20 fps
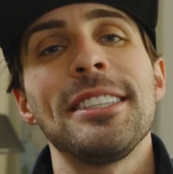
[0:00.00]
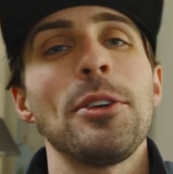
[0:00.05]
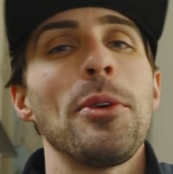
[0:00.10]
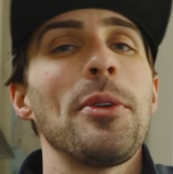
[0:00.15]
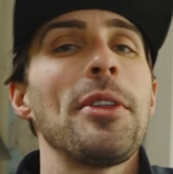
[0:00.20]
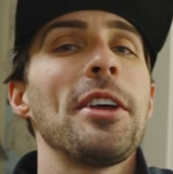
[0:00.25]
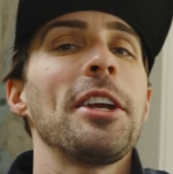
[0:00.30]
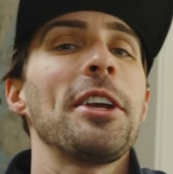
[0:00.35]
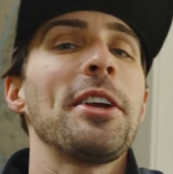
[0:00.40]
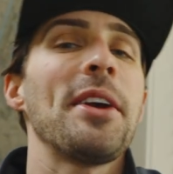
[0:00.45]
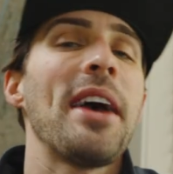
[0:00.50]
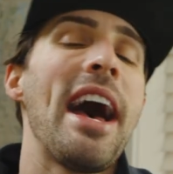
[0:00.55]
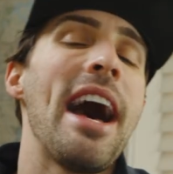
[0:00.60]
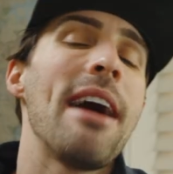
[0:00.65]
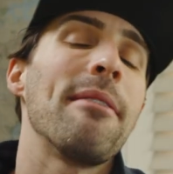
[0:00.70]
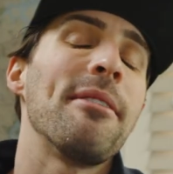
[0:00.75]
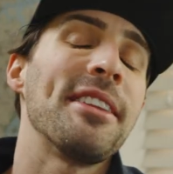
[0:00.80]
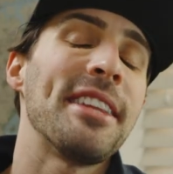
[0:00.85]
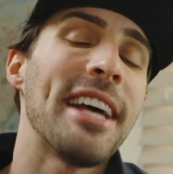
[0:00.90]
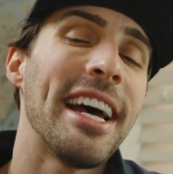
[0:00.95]
So there you
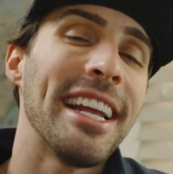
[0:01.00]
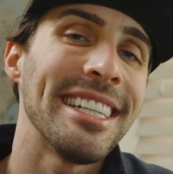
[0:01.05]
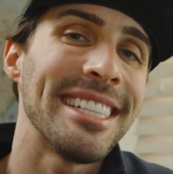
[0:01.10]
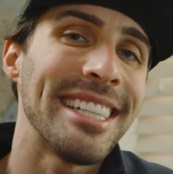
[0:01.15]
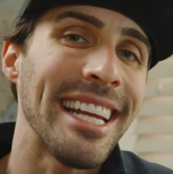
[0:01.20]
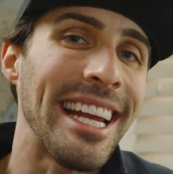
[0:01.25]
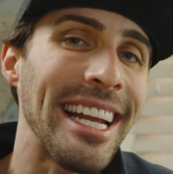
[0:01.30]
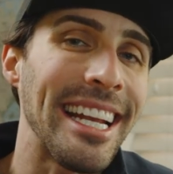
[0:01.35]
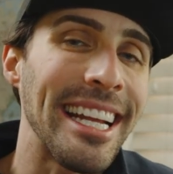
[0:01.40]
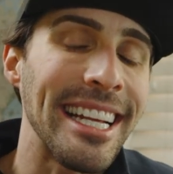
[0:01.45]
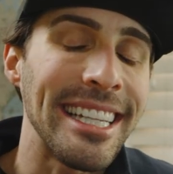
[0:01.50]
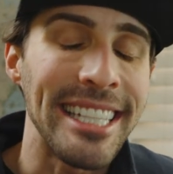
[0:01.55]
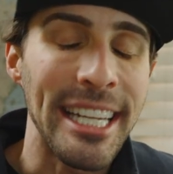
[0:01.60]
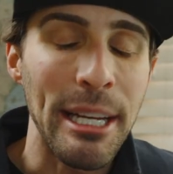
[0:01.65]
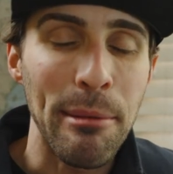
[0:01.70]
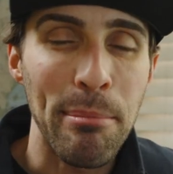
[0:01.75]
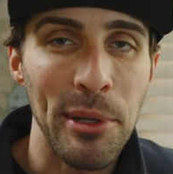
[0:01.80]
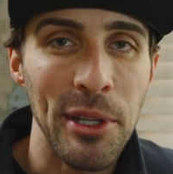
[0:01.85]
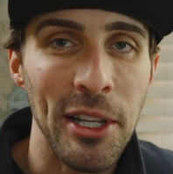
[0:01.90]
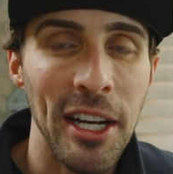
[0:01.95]
have it. That is
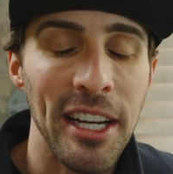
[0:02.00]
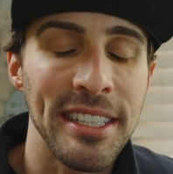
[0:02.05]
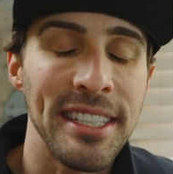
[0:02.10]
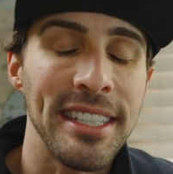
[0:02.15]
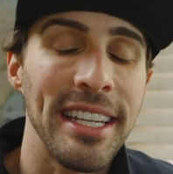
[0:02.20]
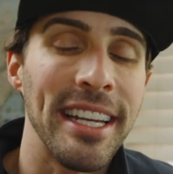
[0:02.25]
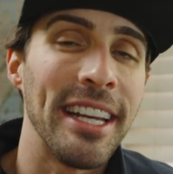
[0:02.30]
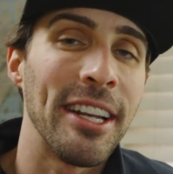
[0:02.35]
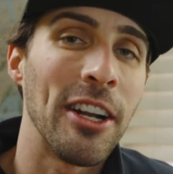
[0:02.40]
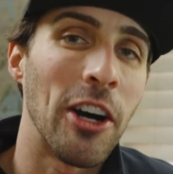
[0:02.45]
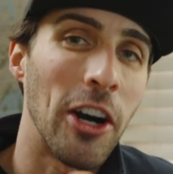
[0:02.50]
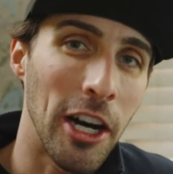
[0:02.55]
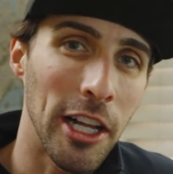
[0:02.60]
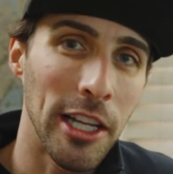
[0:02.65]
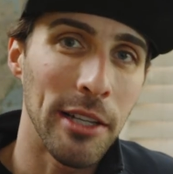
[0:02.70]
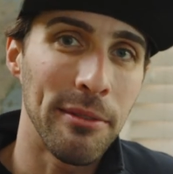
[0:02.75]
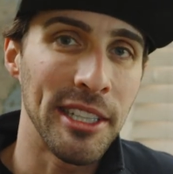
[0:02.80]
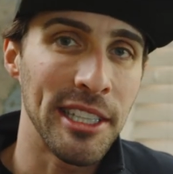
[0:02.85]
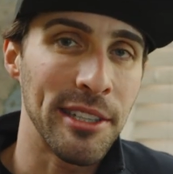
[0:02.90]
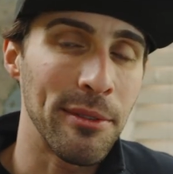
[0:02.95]
ADT Plus in
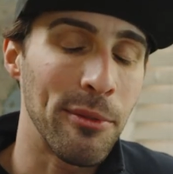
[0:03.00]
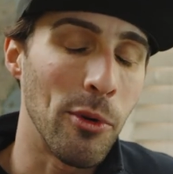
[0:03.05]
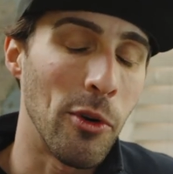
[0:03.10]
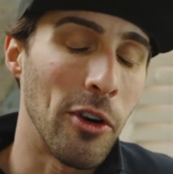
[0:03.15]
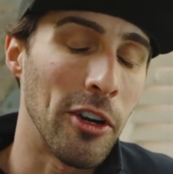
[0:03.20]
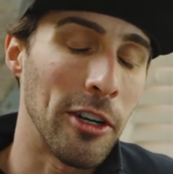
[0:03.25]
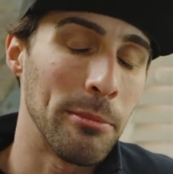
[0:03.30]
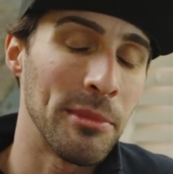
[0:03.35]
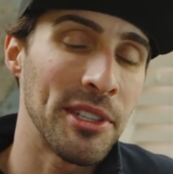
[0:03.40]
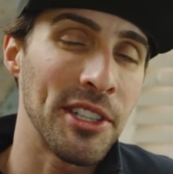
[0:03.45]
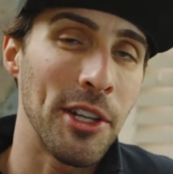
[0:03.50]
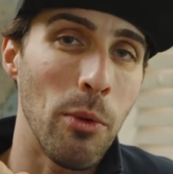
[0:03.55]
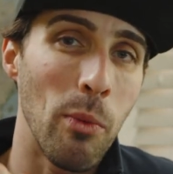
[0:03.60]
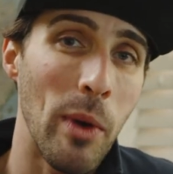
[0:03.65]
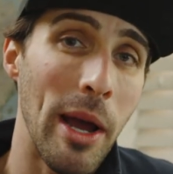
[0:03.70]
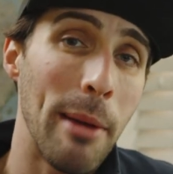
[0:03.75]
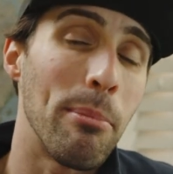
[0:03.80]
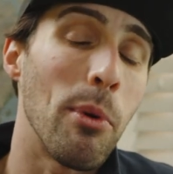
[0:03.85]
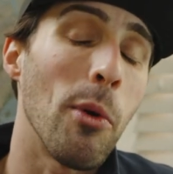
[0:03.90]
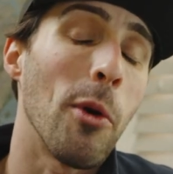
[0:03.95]
all of its forms, the
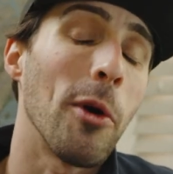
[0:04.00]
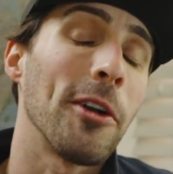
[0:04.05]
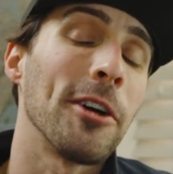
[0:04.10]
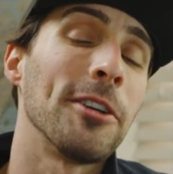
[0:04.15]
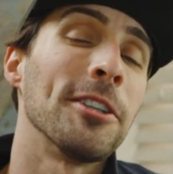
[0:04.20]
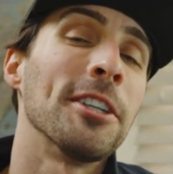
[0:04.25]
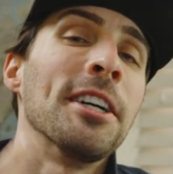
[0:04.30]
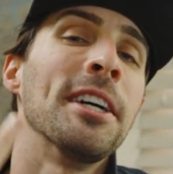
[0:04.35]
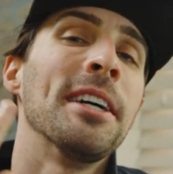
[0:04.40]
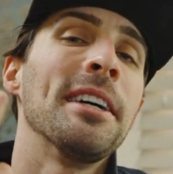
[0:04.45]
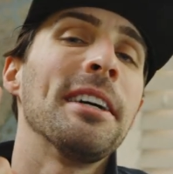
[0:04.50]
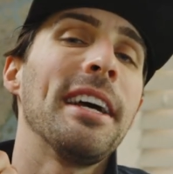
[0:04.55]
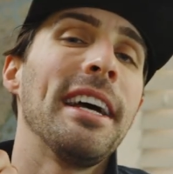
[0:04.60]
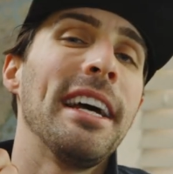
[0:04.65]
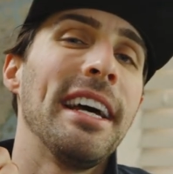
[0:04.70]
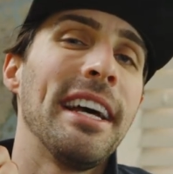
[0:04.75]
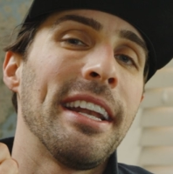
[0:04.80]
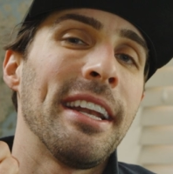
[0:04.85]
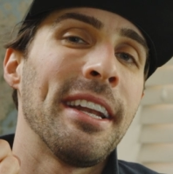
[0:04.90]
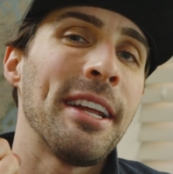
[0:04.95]
web portal
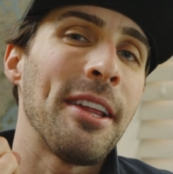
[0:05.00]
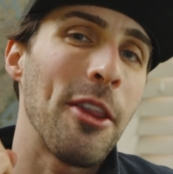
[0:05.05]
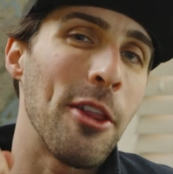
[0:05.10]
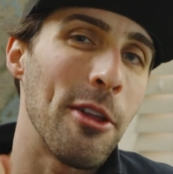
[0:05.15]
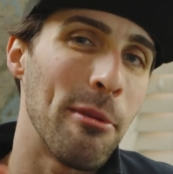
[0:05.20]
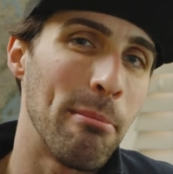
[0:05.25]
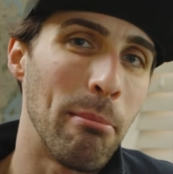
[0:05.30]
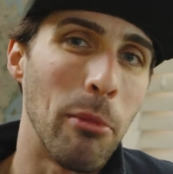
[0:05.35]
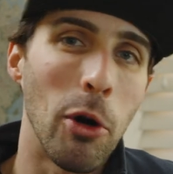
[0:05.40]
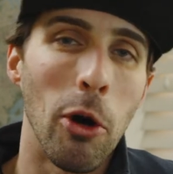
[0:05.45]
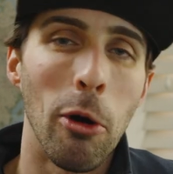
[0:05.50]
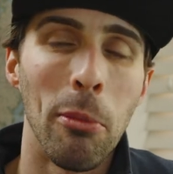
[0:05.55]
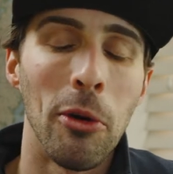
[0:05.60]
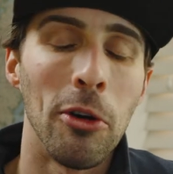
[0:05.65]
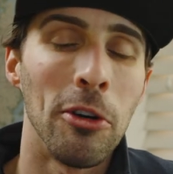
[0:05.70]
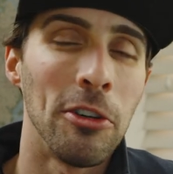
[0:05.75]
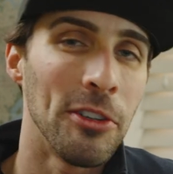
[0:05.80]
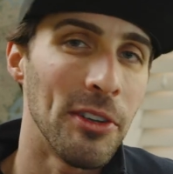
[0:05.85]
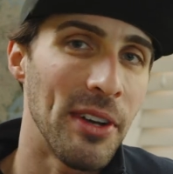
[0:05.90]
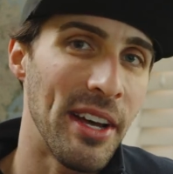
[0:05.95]
and the
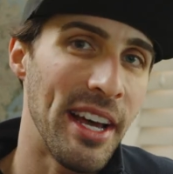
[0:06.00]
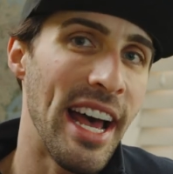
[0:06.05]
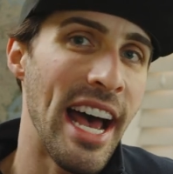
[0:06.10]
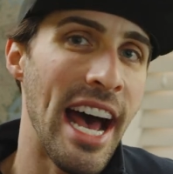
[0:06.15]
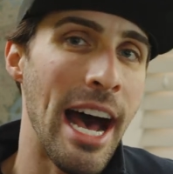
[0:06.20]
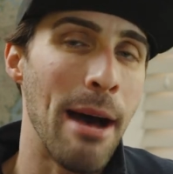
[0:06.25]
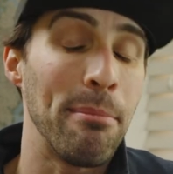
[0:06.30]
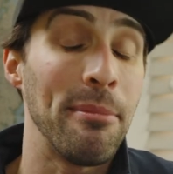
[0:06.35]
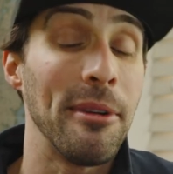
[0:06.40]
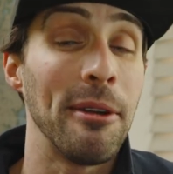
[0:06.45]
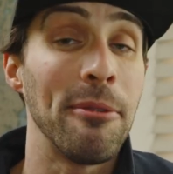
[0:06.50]
mobile app.